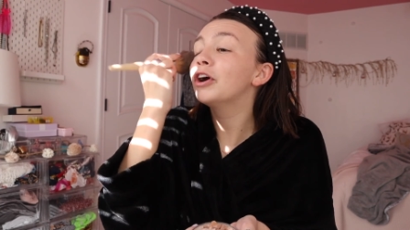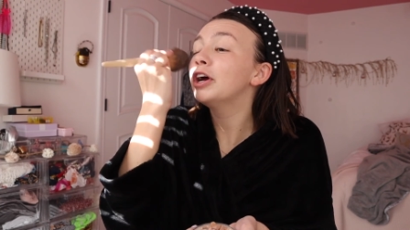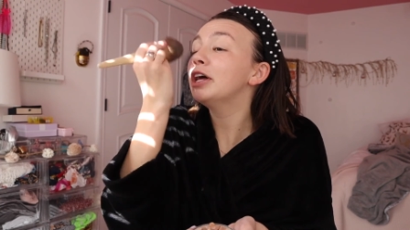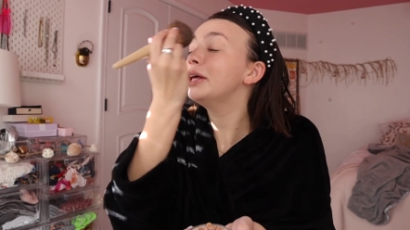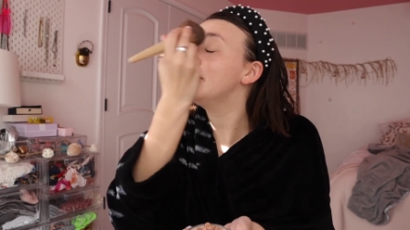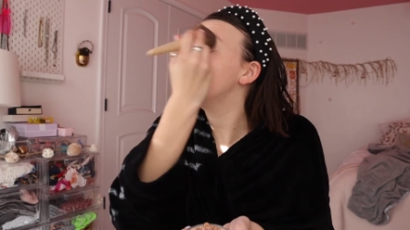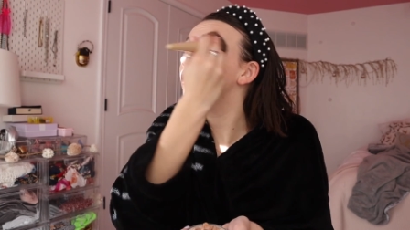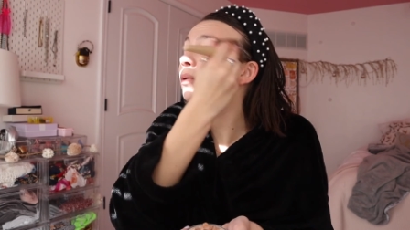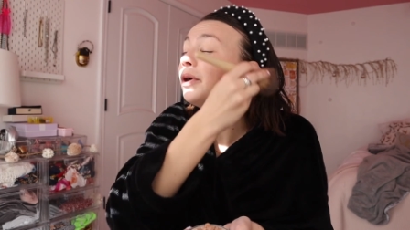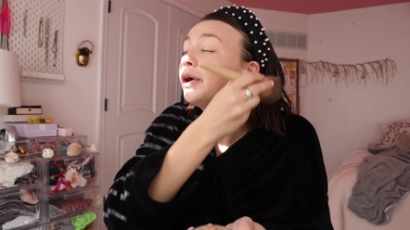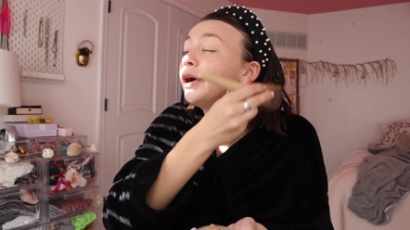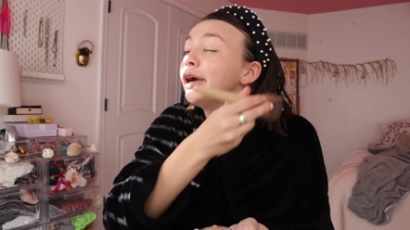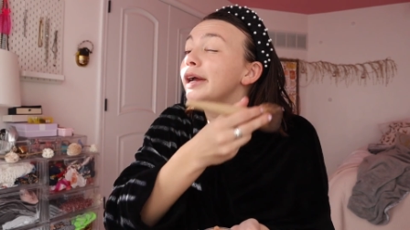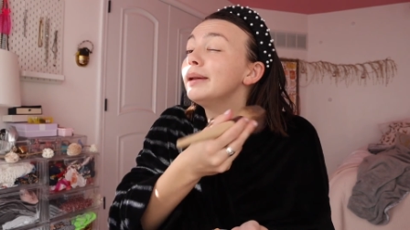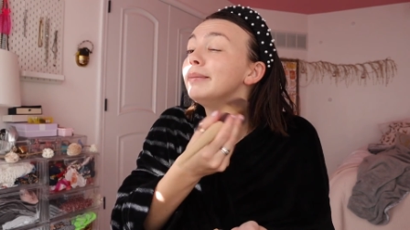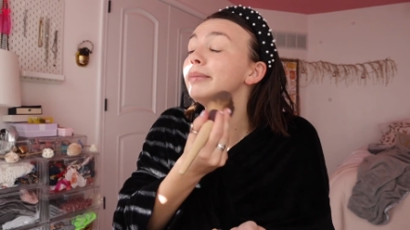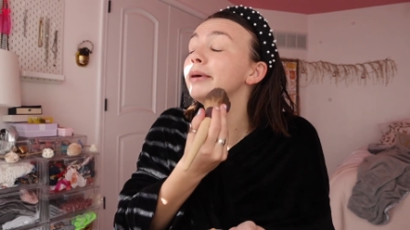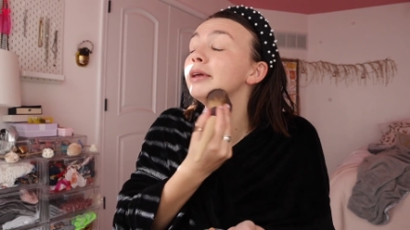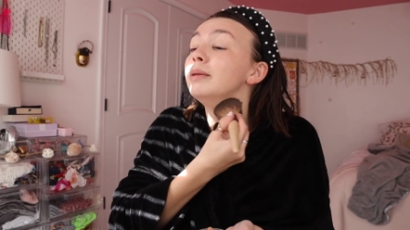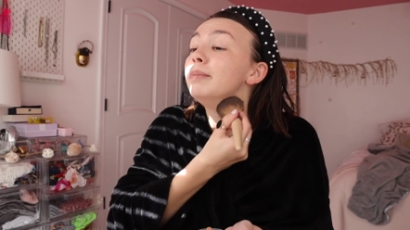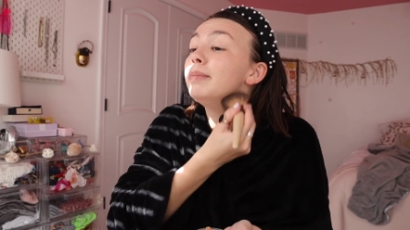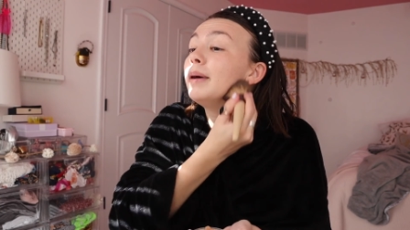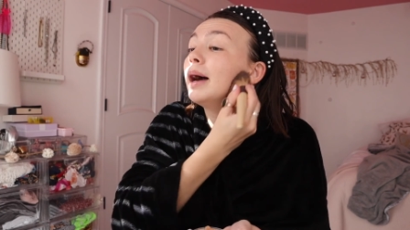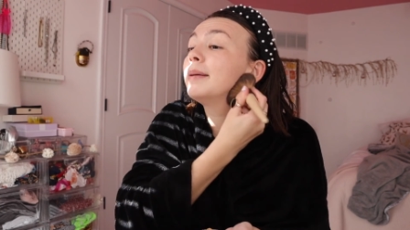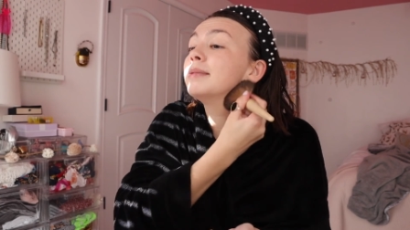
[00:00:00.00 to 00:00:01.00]
really worried
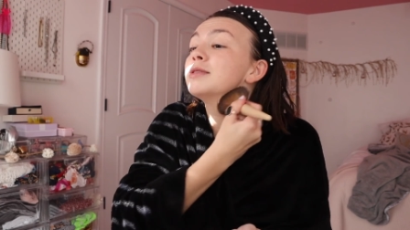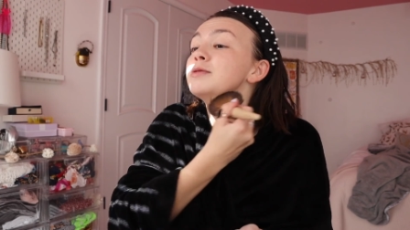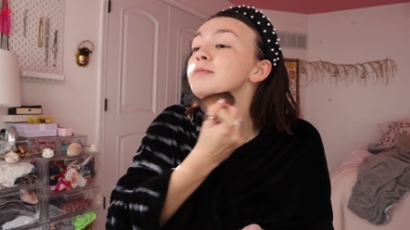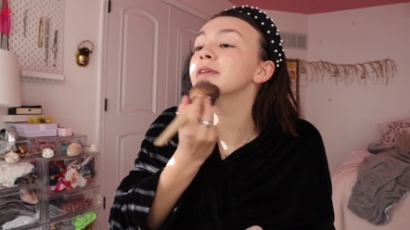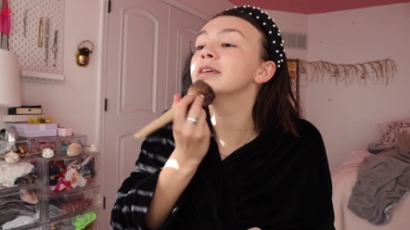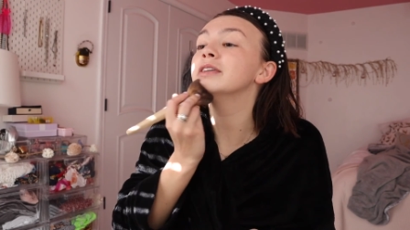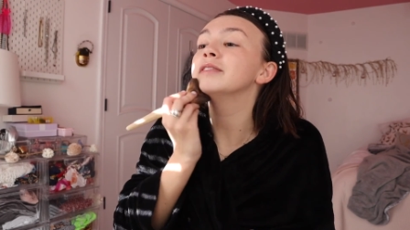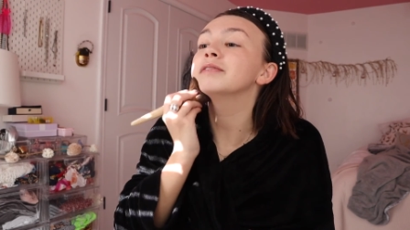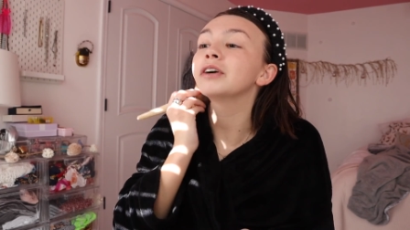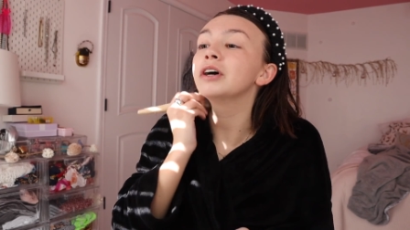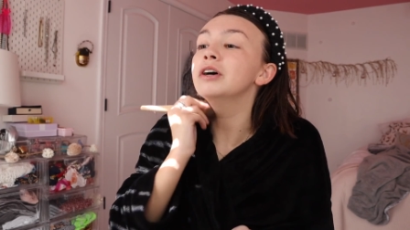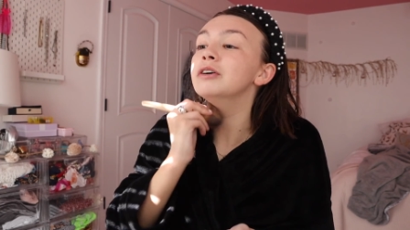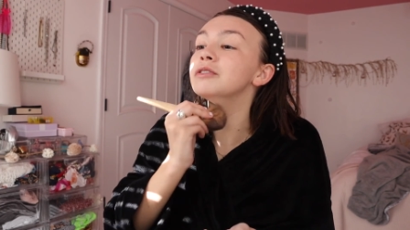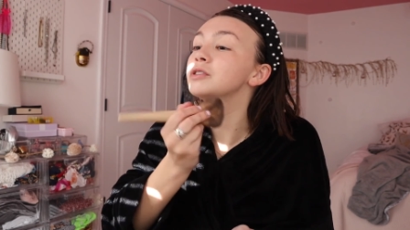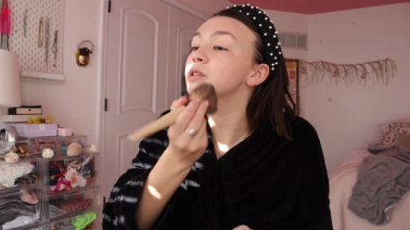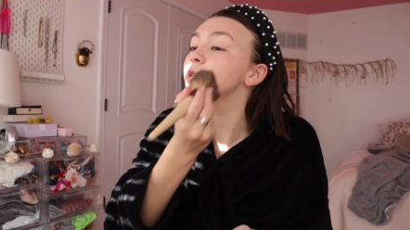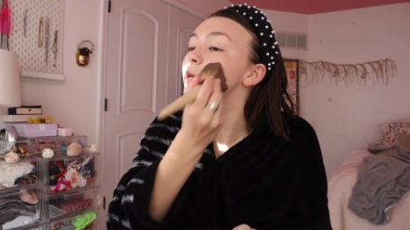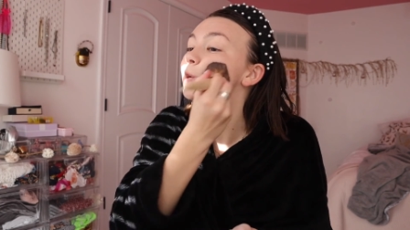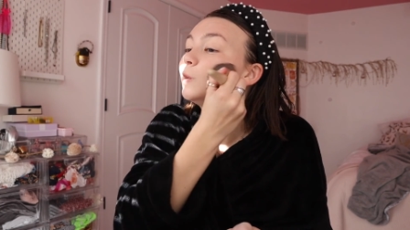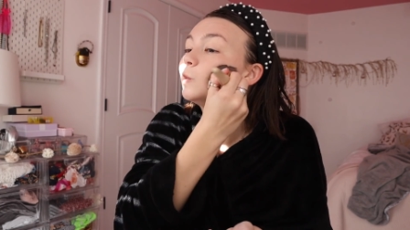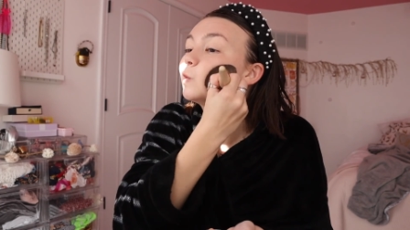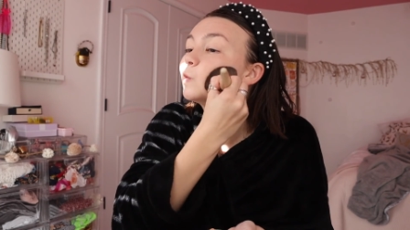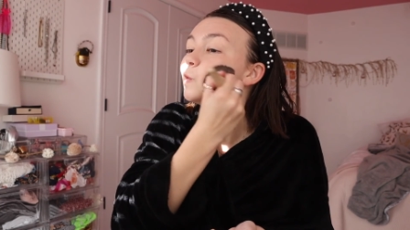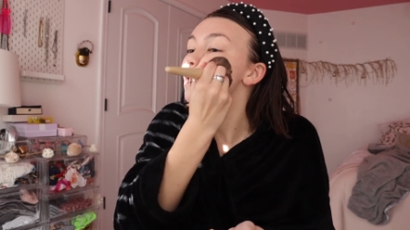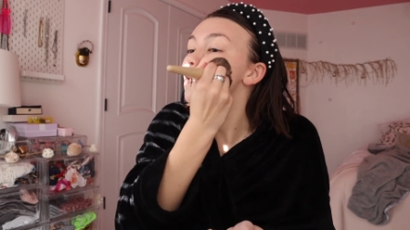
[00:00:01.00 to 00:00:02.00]
about the pipes being froze
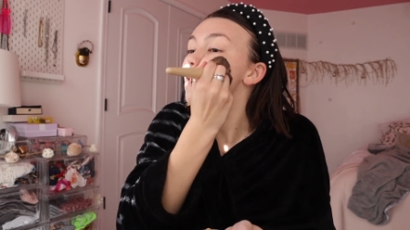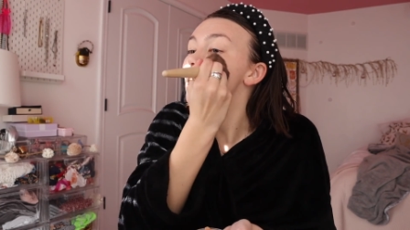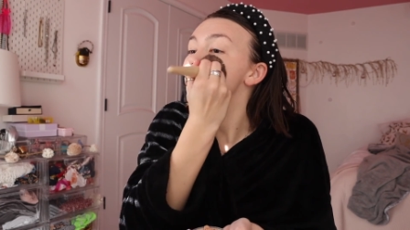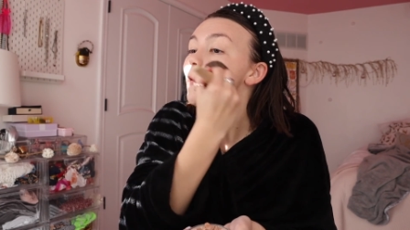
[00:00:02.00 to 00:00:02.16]
because